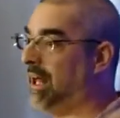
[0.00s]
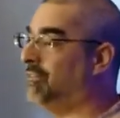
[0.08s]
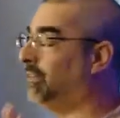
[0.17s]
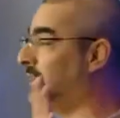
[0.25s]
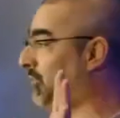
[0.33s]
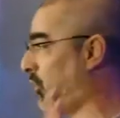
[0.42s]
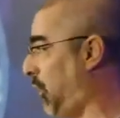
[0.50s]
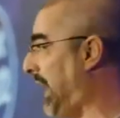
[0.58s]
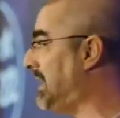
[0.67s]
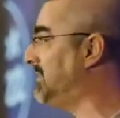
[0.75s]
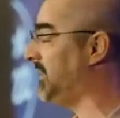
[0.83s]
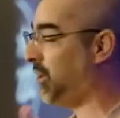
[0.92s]
level of
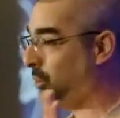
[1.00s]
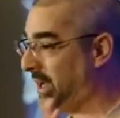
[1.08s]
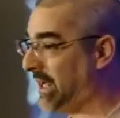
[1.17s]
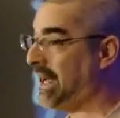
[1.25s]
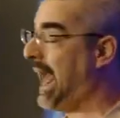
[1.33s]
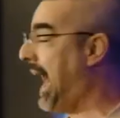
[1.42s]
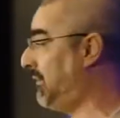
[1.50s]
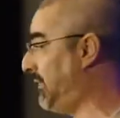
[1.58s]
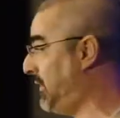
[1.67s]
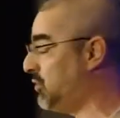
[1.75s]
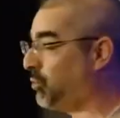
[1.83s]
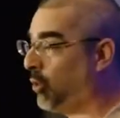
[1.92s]
crazy that we can have
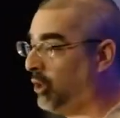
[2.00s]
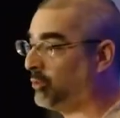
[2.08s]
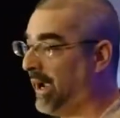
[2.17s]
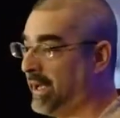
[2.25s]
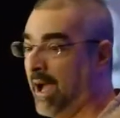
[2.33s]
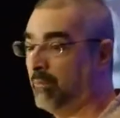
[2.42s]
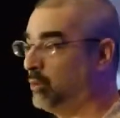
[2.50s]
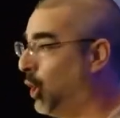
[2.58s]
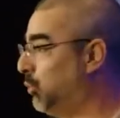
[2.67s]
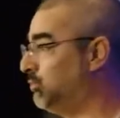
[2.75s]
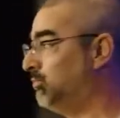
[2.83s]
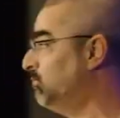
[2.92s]
in this world right now,
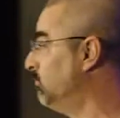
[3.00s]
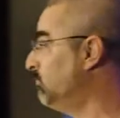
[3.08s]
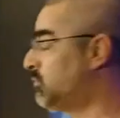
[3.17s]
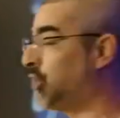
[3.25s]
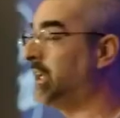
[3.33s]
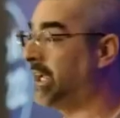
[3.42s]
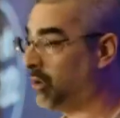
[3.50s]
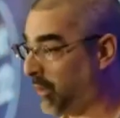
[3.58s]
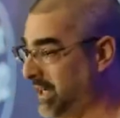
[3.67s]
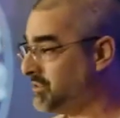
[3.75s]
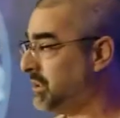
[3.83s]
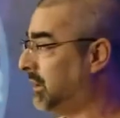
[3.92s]
nope, it's going to get
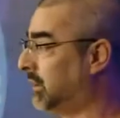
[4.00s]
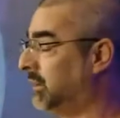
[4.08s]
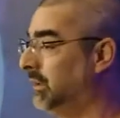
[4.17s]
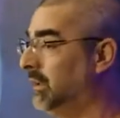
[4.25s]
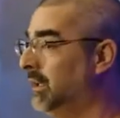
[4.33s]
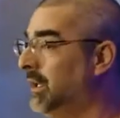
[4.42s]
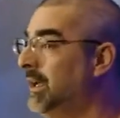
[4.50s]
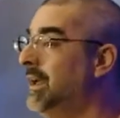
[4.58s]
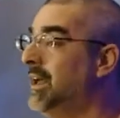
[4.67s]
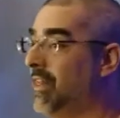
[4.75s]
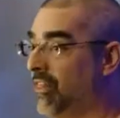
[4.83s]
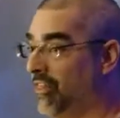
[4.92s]
crazier.
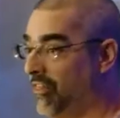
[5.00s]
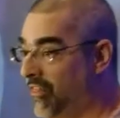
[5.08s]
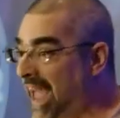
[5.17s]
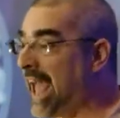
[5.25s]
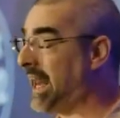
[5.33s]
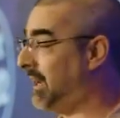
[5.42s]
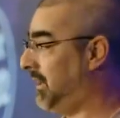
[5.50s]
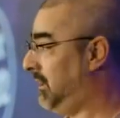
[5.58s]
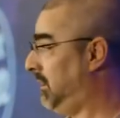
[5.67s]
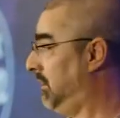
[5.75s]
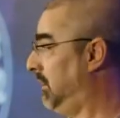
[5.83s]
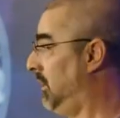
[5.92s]
Then,
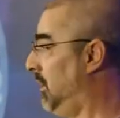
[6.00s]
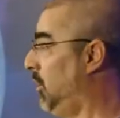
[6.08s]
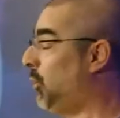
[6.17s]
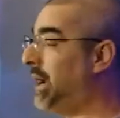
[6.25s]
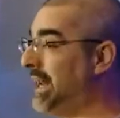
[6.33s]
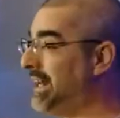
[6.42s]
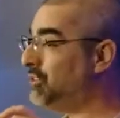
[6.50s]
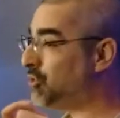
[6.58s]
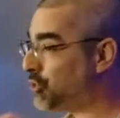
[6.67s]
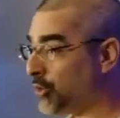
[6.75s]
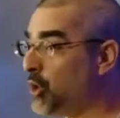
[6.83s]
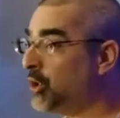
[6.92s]
when it is
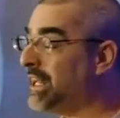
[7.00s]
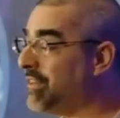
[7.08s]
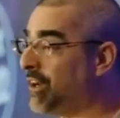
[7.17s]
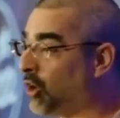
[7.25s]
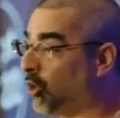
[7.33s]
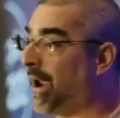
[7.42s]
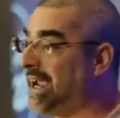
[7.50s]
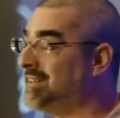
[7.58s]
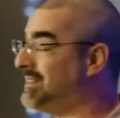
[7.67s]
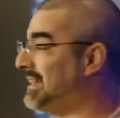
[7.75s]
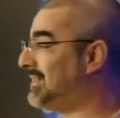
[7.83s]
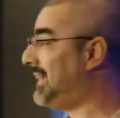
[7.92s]
truly the
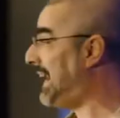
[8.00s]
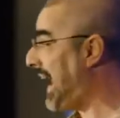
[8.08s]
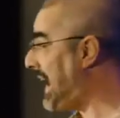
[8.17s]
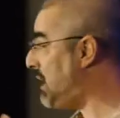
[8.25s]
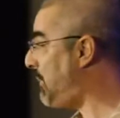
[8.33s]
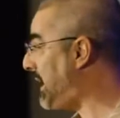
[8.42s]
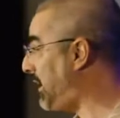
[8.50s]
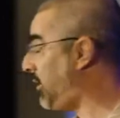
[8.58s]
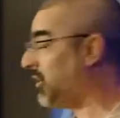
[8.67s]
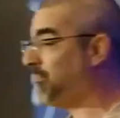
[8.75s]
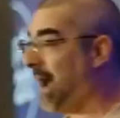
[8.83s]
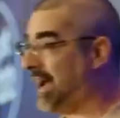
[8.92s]
craziest that anybody
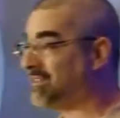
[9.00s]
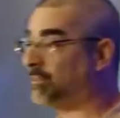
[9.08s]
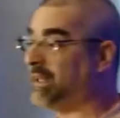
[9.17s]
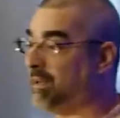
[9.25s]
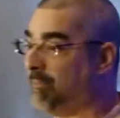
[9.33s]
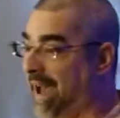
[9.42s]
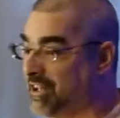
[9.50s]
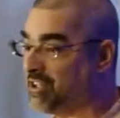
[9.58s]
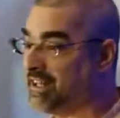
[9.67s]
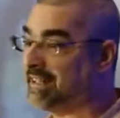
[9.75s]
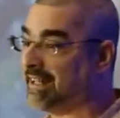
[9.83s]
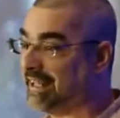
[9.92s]
could have possibly
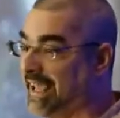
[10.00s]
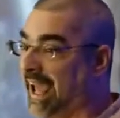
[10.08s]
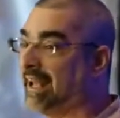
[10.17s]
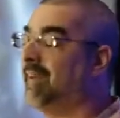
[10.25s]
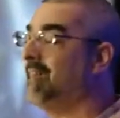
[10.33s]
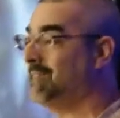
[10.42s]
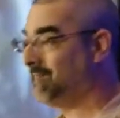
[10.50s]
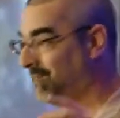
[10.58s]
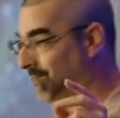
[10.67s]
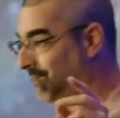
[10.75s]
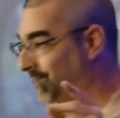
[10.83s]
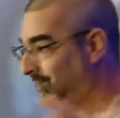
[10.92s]
imagined it to get,
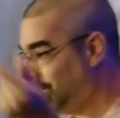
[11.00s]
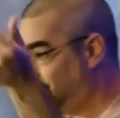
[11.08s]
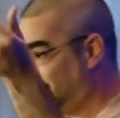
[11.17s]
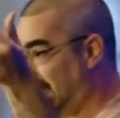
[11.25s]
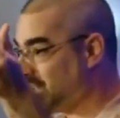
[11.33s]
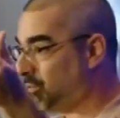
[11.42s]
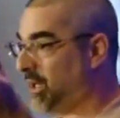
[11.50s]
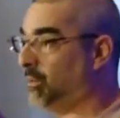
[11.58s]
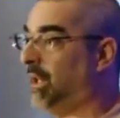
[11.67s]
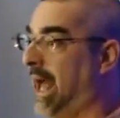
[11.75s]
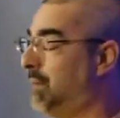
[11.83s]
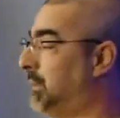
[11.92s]
that's when it
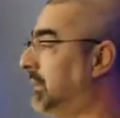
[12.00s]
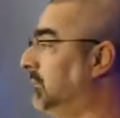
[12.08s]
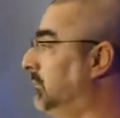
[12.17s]
will happen.